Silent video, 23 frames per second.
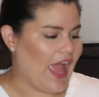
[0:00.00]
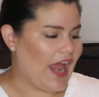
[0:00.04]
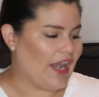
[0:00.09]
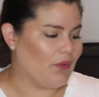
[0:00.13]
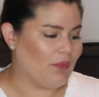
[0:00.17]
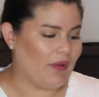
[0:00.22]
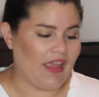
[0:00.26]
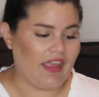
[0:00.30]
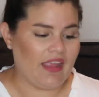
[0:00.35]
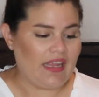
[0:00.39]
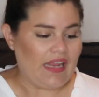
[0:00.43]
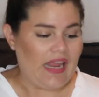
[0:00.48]

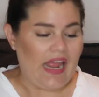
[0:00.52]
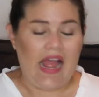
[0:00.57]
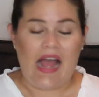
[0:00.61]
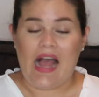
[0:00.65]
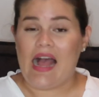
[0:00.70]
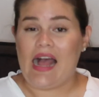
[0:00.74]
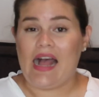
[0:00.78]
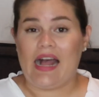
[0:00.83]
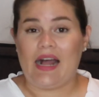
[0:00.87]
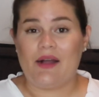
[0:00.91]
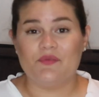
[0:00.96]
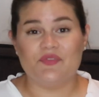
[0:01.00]
Anyway,
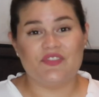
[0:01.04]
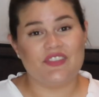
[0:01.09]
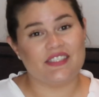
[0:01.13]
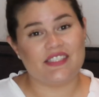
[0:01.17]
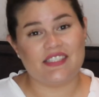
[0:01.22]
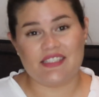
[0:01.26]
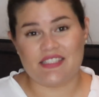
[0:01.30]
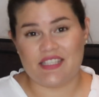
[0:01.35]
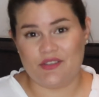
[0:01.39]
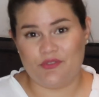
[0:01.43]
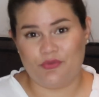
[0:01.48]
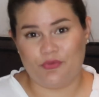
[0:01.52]
um, this
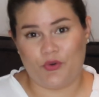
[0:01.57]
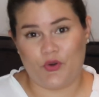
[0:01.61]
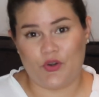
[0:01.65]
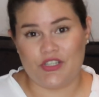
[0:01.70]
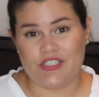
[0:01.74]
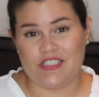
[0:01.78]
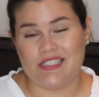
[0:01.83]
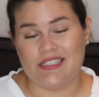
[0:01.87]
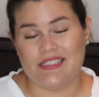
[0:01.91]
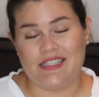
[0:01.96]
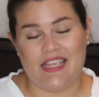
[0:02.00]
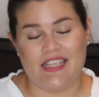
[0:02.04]
is it for
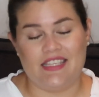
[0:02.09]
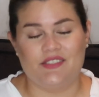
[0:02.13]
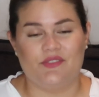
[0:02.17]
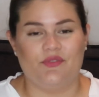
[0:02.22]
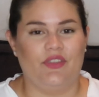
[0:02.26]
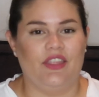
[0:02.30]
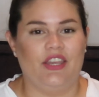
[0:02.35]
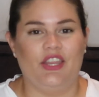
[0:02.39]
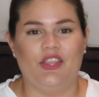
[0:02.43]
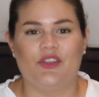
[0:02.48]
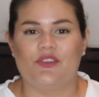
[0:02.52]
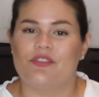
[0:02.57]
today's
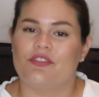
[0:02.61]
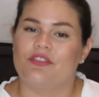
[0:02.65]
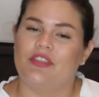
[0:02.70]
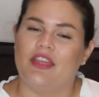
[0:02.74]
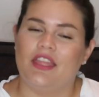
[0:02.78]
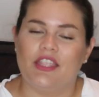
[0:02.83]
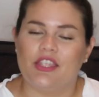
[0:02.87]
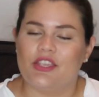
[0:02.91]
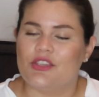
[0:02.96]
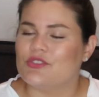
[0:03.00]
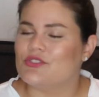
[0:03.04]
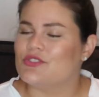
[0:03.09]
video.
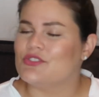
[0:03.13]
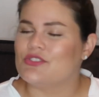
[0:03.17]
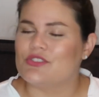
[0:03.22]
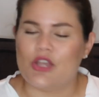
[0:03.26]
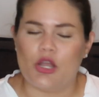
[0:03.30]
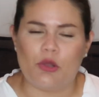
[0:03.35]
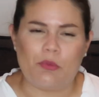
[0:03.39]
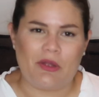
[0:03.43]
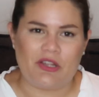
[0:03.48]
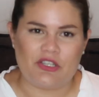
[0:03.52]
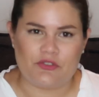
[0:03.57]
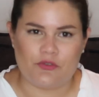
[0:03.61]
Thank you
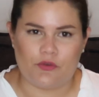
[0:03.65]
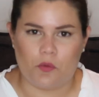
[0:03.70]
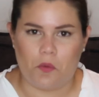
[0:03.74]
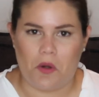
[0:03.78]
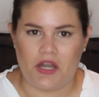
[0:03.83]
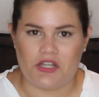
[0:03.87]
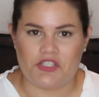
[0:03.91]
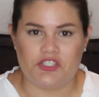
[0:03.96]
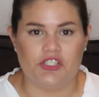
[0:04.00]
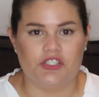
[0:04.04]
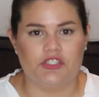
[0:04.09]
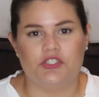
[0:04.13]
so much for
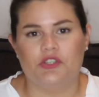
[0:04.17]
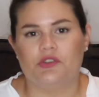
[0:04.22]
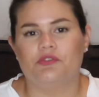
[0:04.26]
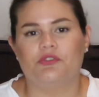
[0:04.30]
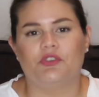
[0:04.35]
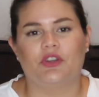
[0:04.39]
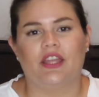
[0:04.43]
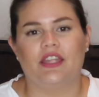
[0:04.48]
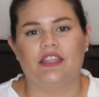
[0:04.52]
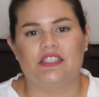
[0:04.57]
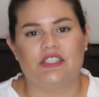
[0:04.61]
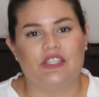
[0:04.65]
watching. Don't
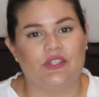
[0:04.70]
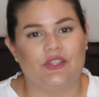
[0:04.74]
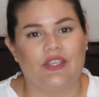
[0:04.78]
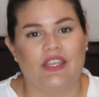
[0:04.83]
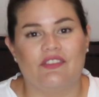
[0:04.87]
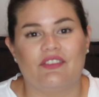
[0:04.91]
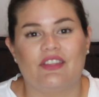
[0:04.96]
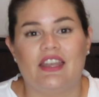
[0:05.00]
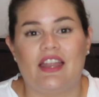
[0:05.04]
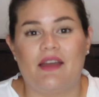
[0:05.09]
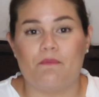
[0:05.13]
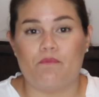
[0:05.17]
forget to
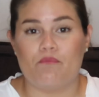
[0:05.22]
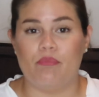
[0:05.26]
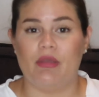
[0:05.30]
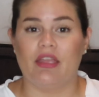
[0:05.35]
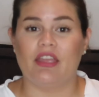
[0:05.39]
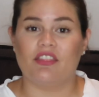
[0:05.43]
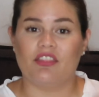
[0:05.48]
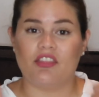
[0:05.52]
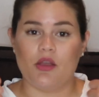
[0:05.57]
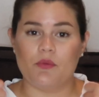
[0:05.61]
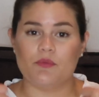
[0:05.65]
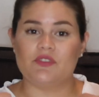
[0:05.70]
give it a
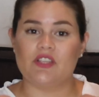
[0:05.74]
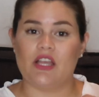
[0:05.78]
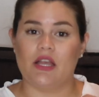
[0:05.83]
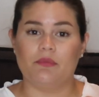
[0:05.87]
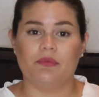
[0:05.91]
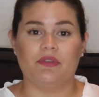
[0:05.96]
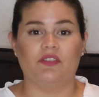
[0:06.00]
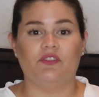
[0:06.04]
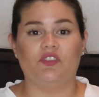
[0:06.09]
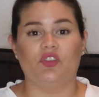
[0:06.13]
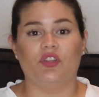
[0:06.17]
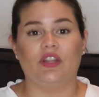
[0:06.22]
big thumbs
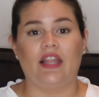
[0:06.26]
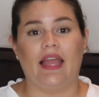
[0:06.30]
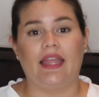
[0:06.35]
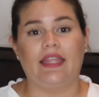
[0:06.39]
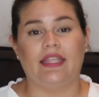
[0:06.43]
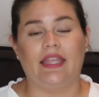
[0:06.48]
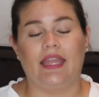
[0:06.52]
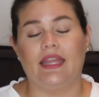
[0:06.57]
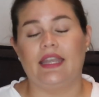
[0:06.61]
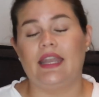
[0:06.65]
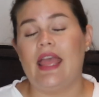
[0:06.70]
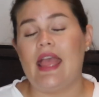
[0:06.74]
up if you like
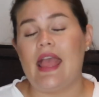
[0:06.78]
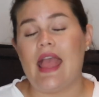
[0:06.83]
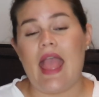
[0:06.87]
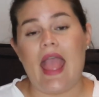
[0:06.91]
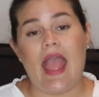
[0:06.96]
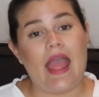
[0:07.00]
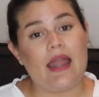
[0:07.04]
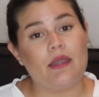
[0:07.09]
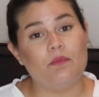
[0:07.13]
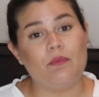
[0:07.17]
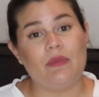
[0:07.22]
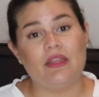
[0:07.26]
it.
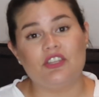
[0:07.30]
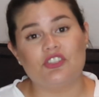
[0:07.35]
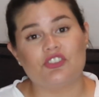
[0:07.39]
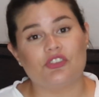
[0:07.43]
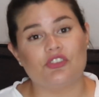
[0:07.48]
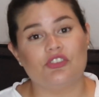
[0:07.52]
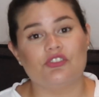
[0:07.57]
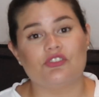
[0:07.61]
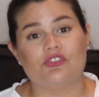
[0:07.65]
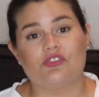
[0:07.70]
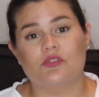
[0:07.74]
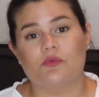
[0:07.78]
And make
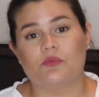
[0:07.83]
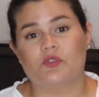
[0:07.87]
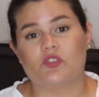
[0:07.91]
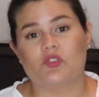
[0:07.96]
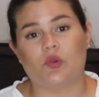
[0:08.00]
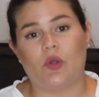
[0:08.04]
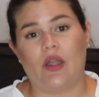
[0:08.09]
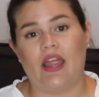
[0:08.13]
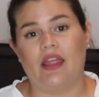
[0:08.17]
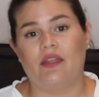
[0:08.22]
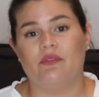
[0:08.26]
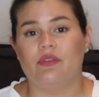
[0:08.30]
sure you
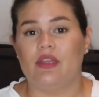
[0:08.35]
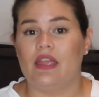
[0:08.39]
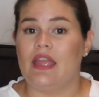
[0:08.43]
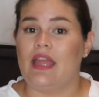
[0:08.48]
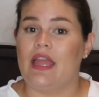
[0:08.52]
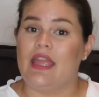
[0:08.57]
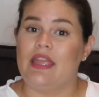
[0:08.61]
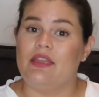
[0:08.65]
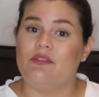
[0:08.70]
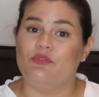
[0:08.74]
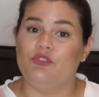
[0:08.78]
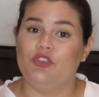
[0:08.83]
subscribe
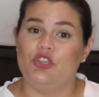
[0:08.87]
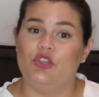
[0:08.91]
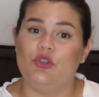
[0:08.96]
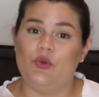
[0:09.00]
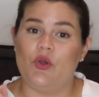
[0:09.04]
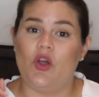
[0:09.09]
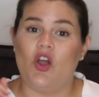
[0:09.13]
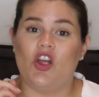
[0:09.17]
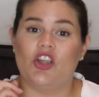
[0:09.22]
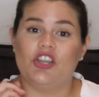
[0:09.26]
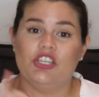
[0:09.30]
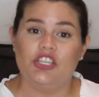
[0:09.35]
if
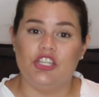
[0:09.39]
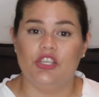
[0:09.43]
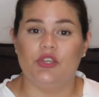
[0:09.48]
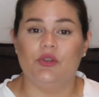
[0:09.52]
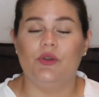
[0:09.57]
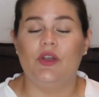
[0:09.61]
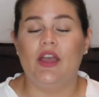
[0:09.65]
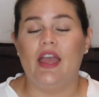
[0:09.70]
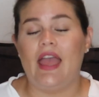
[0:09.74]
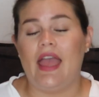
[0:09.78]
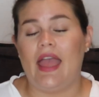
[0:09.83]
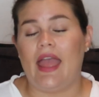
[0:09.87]
you are new.